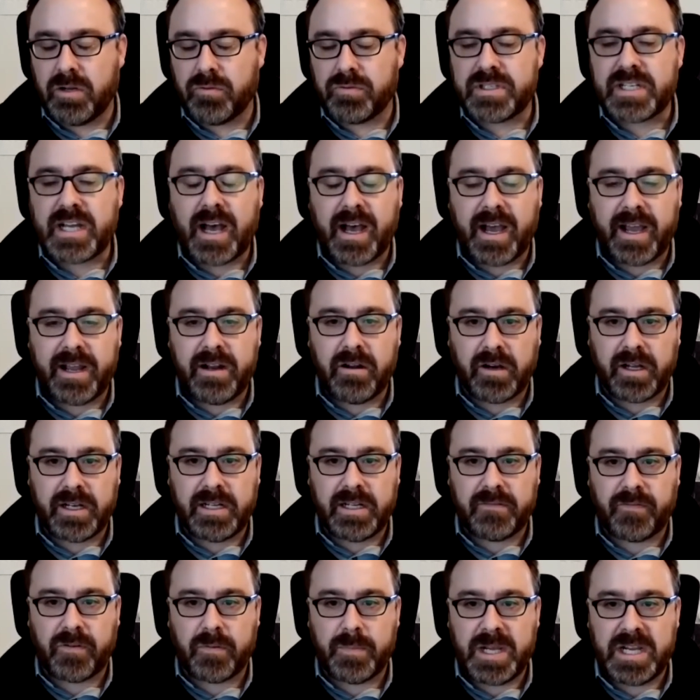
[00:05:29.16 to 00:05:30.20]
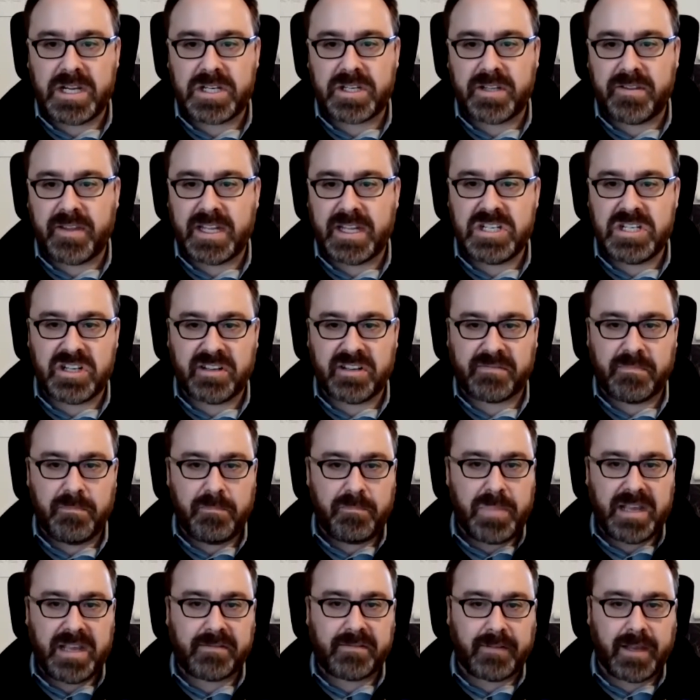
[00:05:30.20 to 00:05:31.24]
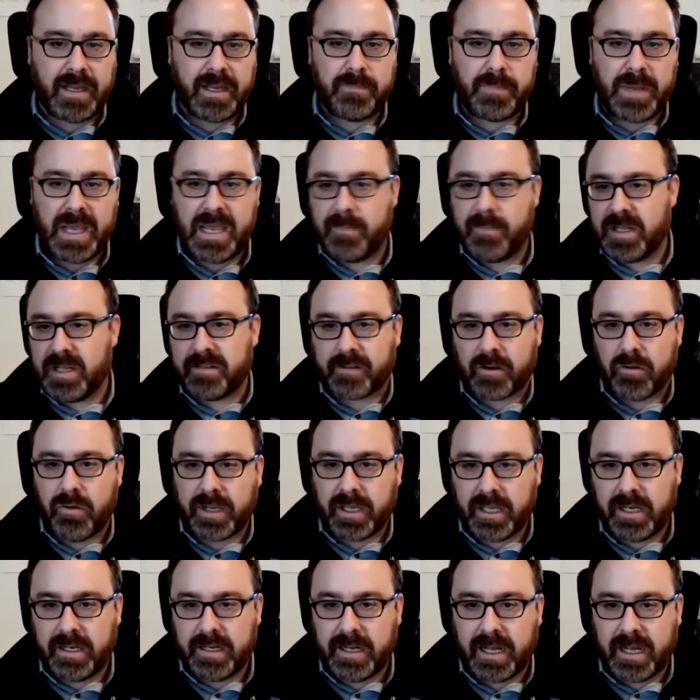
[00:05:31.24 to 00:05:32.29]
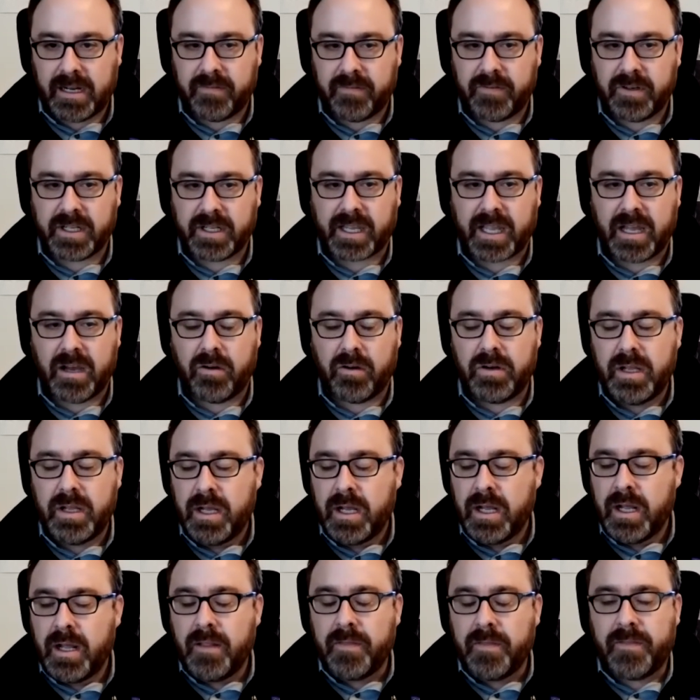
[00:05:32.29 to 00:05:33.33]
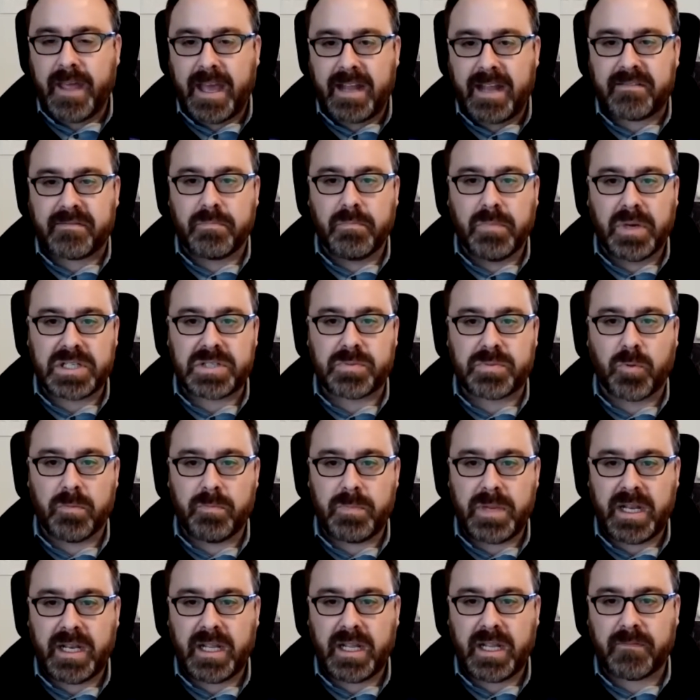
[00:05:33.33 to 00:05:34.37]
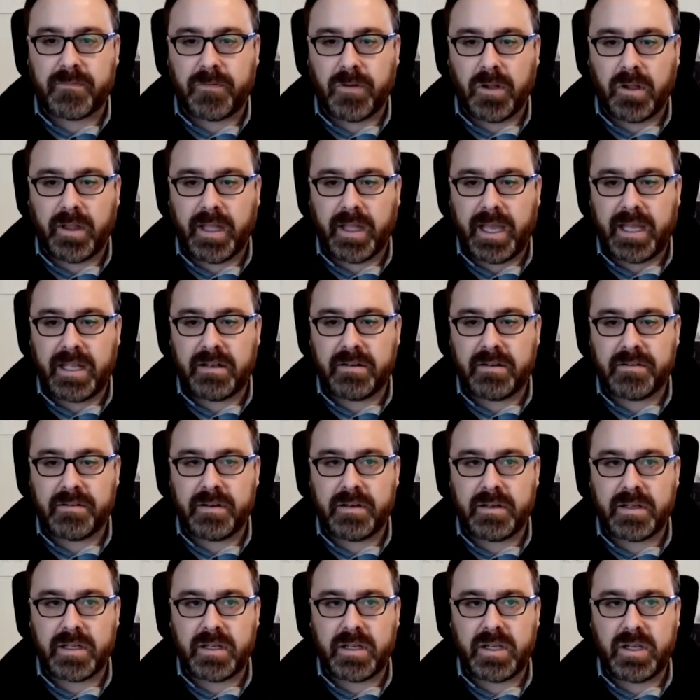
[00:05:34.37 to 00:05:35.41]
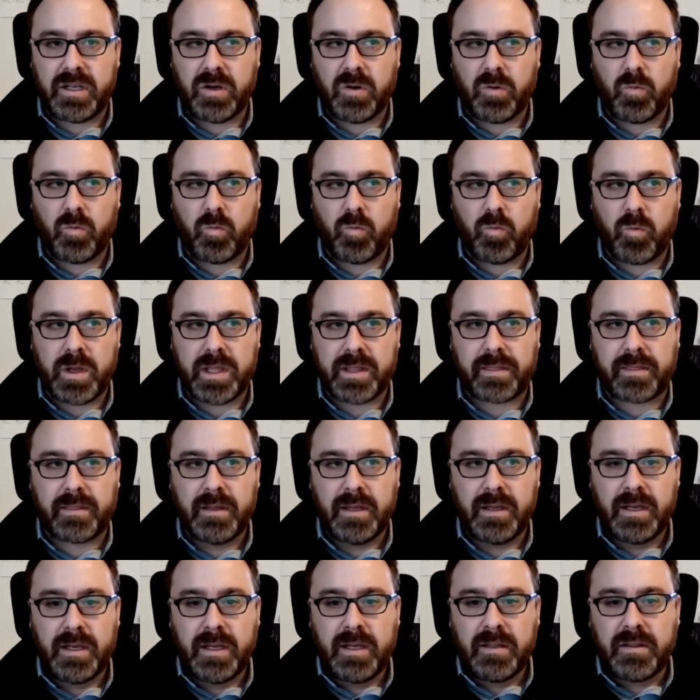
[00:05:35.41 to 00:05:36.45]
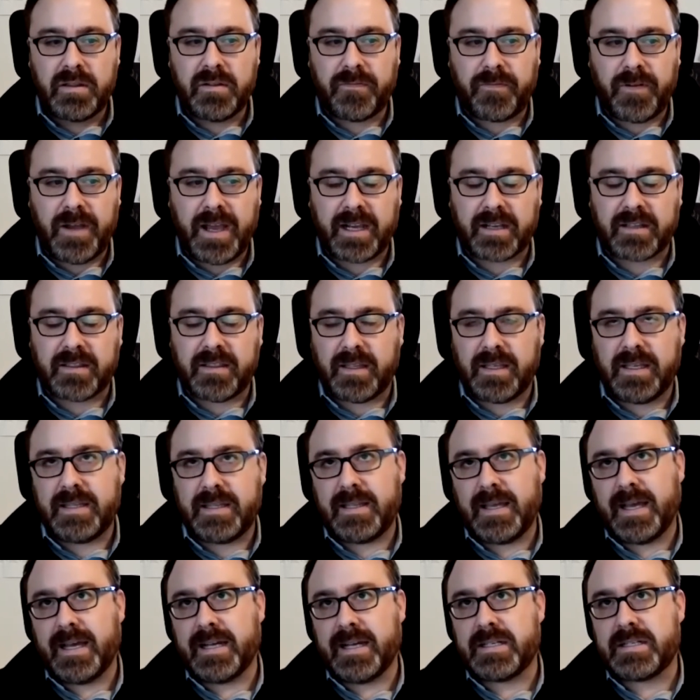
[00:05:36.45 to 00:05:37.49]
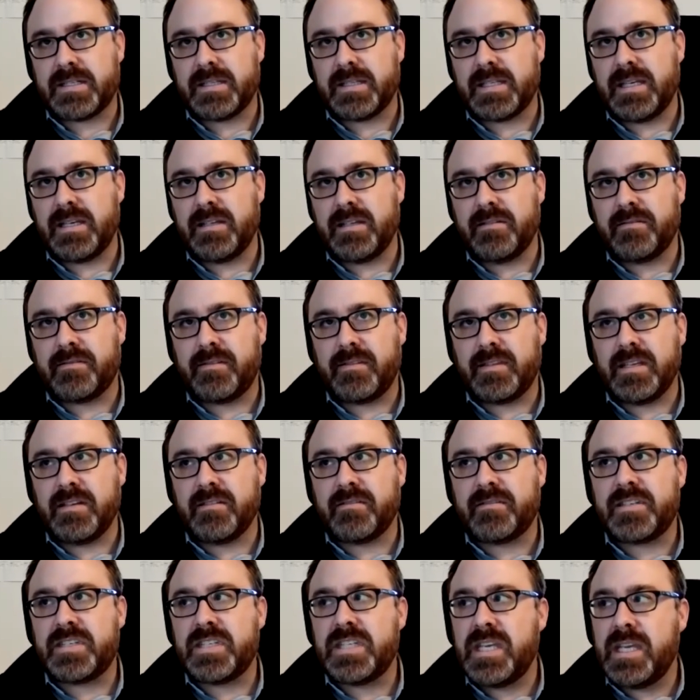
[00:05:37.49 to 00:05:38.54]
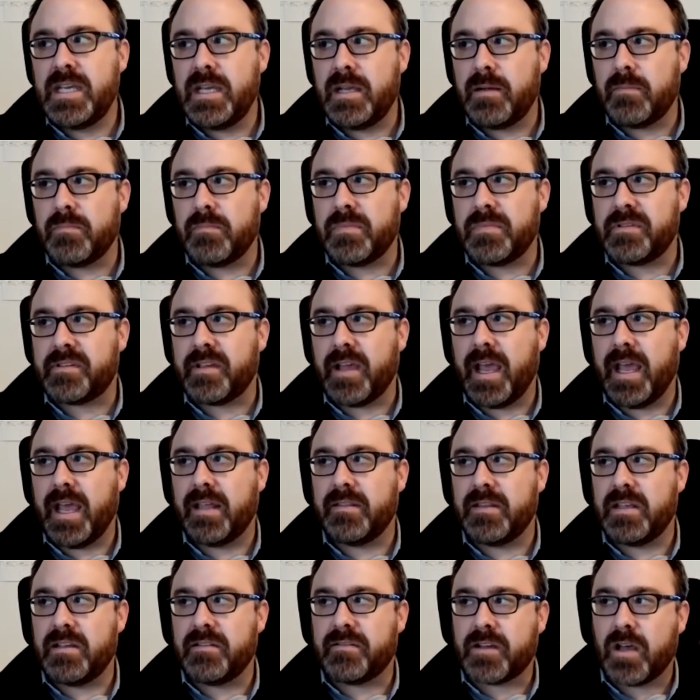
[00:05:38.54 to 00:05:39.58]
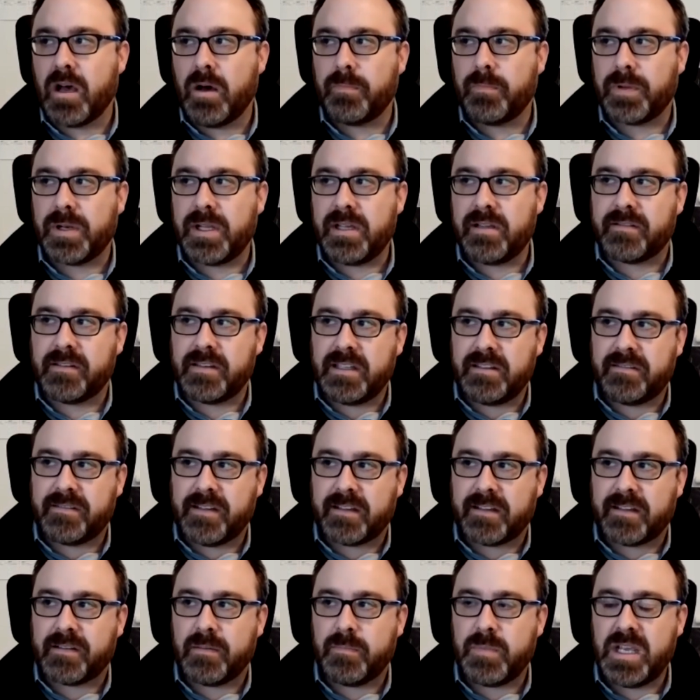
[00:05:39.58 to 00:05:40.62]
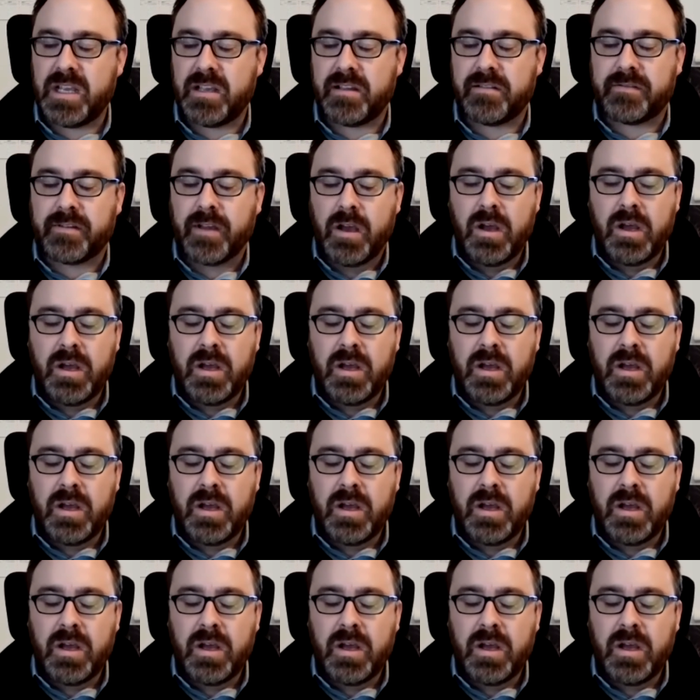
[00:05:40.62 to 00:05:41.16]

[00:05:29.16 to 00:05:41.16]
tied on information than just baseline payments going in and out of an account. That's much more meaningful, and with the fact that these teams and these companies and these SMEs